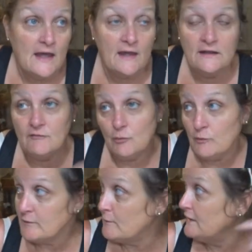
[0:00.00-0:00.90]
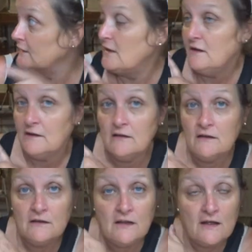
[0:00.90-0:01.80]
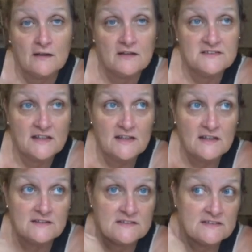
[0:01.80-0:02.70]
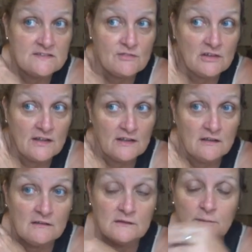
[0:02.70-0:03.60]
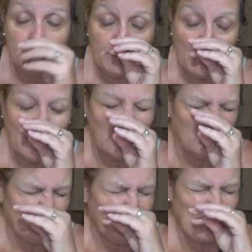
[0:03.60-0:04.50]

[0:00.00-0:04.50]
And even with my light on, because I, I, like to leave a light on, um,